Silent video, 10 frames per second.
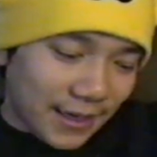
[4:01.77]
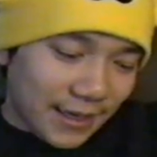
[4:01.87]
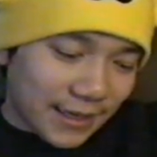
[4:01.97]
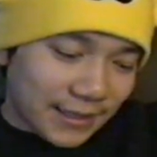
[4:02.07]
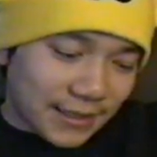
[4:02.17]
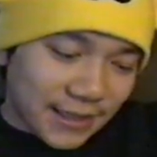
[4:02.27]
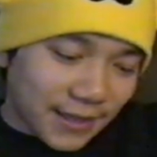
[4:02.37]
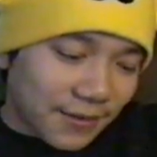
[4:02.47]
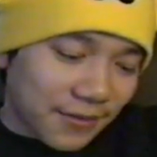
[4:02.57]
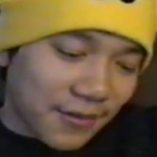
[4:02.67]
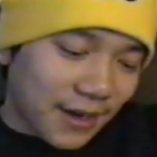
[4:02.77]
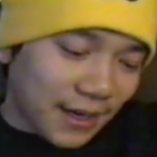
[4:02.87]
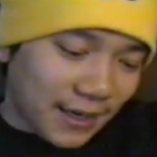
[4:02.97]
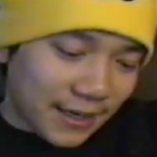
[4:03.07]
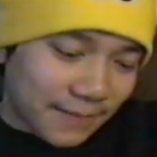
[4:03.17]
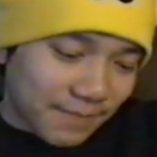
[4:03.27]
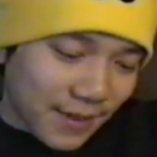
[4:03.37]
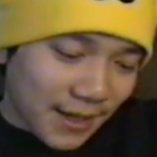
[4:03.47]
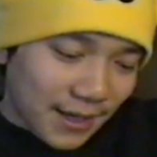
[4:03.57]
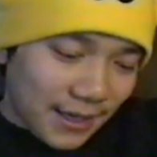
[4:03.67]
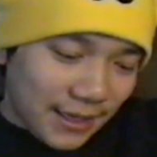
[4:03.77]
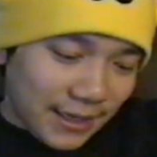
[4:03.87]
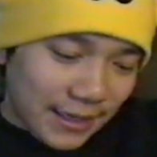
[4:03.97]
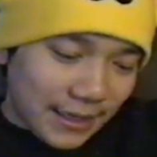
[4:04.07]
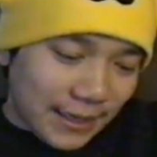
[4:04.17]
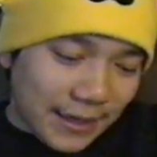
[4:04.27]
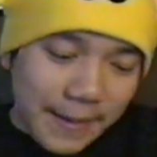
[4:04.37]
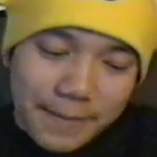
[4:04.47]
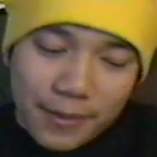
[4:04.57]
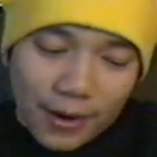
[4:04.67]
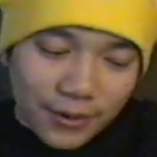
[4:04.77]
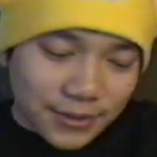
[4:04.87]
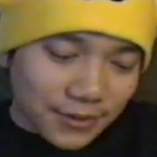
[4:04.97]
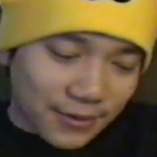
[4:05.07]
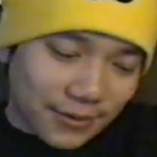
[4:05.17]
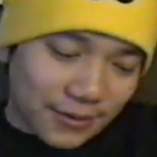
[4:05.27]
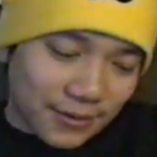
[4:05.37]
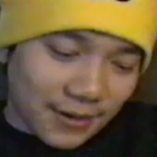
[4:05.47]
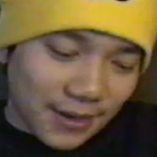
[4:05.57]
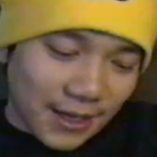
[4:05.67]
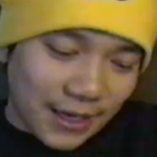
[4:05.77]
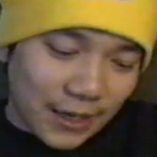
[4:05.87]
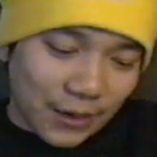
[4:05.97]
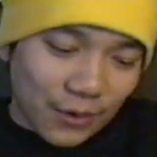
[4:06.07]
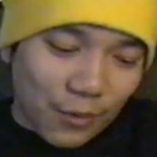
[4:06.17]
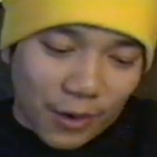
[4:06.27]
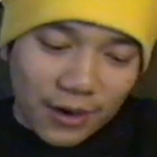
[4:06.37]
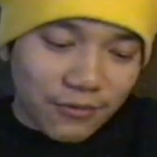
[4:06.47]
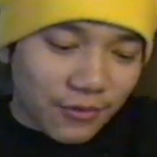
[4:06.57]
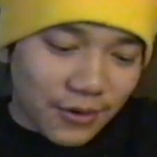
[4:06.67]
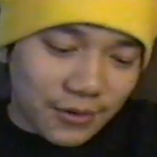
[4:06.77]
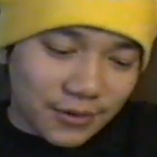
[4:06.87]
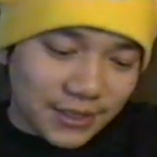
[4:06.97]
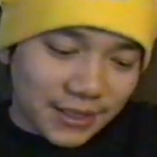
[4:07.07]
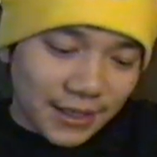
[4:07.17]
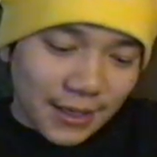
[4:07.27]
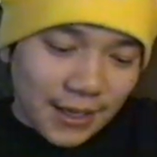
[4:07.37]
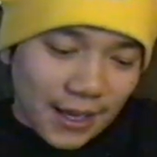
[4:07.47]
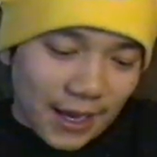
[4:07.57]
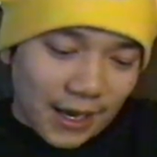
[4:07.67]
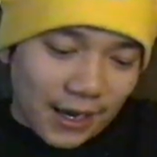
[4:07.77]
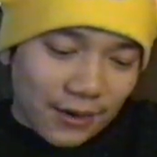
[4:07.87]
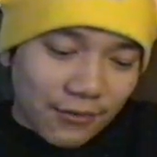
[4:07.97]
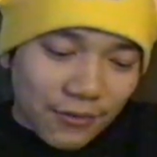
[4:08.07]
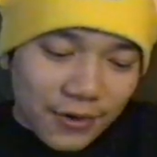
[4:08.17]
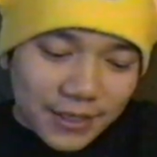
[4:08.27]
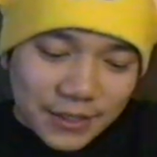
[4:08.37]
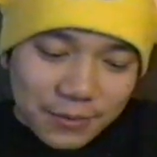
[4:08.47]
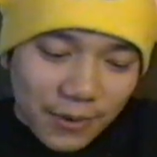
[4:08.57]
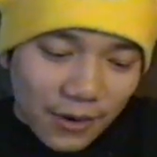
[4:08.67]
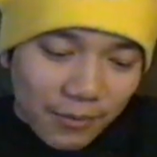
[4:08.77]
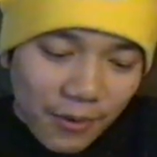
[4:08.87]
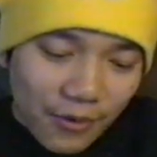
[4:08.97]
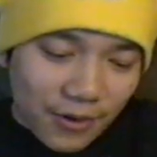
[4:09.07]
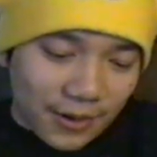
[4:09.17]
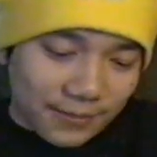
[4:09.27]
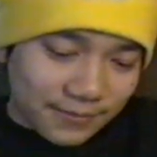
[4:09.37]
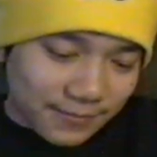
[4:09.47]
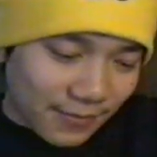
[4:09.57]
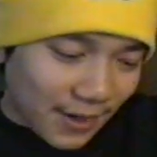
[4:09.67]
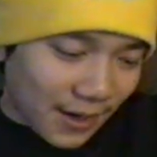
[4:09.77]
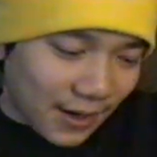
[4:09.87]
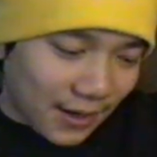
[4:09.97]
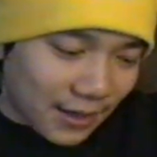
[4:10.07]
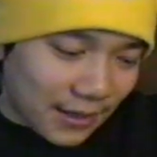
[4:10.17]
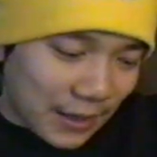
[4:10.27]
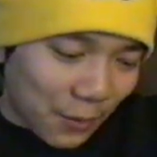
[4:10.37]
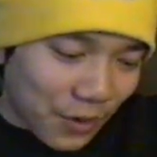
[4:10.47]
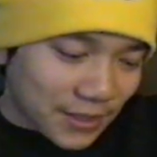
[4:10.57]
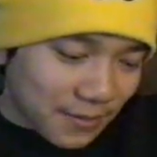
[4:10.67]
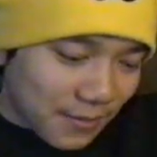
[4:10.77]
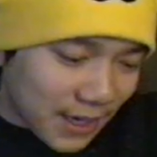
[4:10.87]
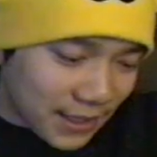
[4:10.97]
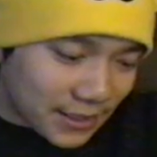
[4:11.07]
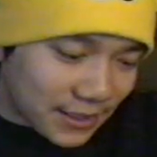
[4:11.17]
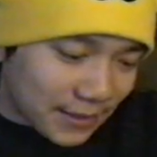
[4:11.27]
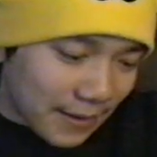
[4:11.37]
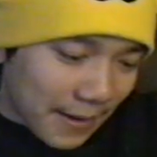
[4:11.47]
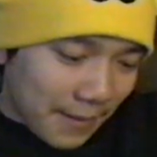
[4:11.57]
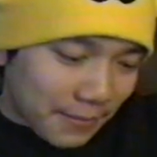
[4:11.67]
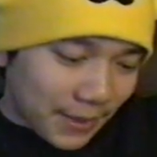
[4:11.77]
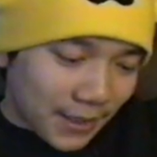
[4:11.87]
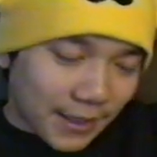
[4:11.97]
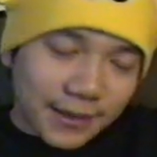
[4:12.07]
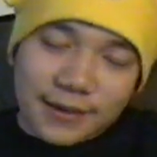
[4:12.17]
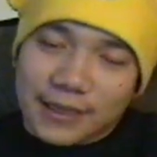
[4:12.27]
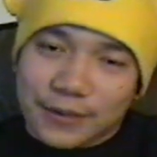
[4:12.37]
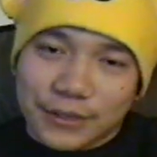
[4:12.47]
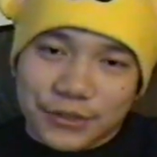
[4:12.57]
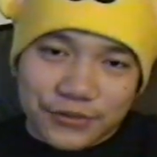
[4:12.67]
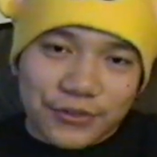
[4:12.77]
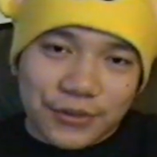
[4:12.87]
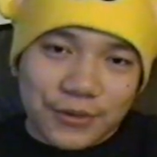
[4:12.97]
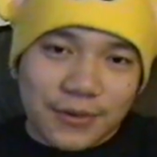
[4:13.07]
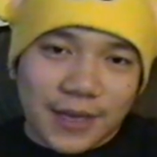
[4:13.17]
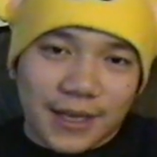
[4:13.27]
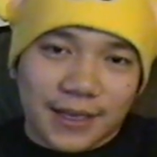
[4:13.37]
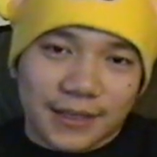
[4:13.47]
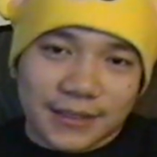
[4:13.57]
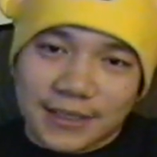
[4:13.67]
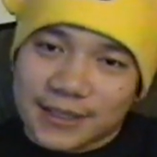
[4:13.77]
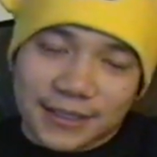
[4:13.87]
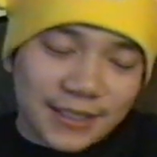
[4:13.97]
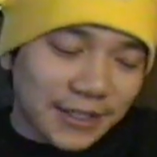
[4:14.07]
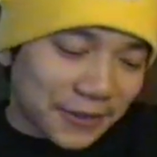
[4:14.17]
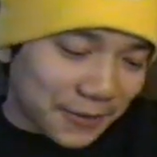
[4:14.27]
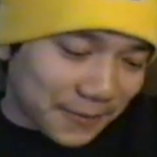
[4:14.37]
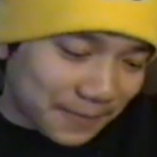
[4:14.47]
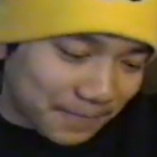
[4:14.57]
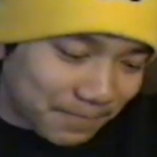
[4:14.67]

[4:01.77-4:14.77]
In 10th grade, he bought her a white rose and wrote a small poem. Uh, it wasn't much, but it was true and sincere.